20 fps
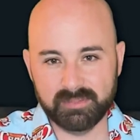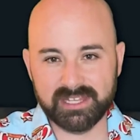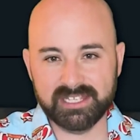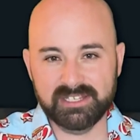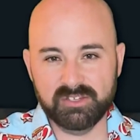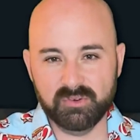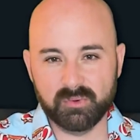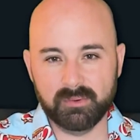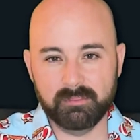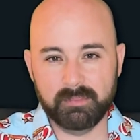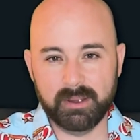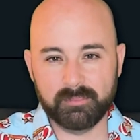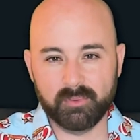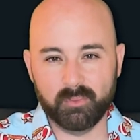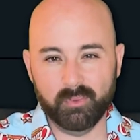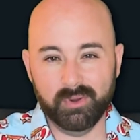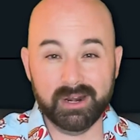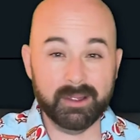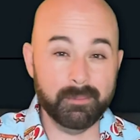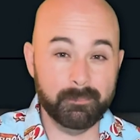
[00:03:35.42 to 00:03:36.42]
then you remember
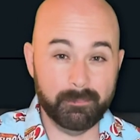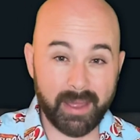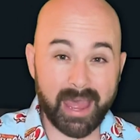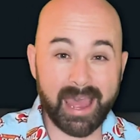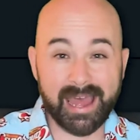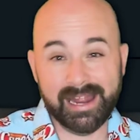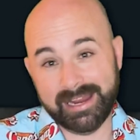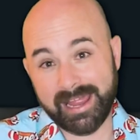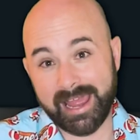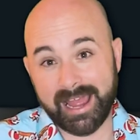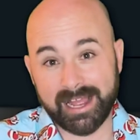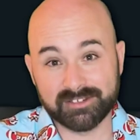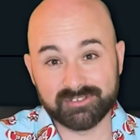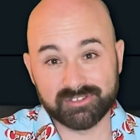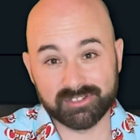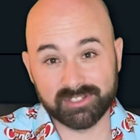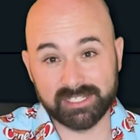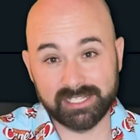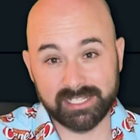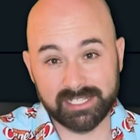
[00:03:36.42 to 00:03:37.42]
what a bat actually